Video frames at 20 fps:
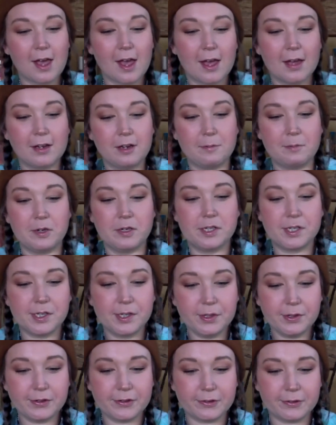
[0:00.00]
Number
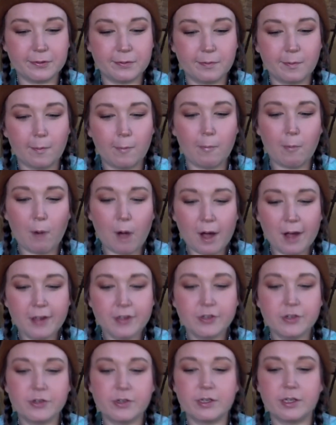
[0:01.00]
two, why
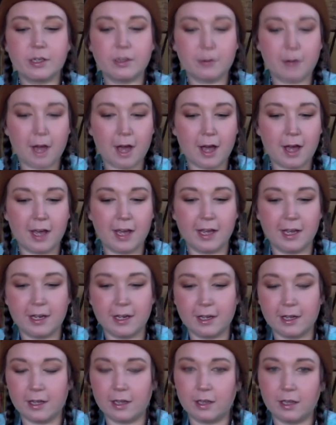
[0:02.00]
shouldn't you hide
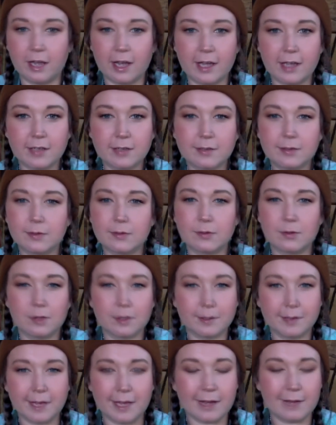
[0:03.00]
a light or
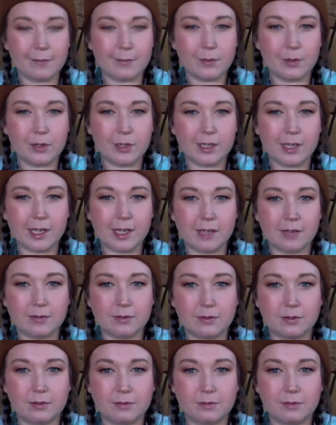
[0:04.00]
a lamp or a candle?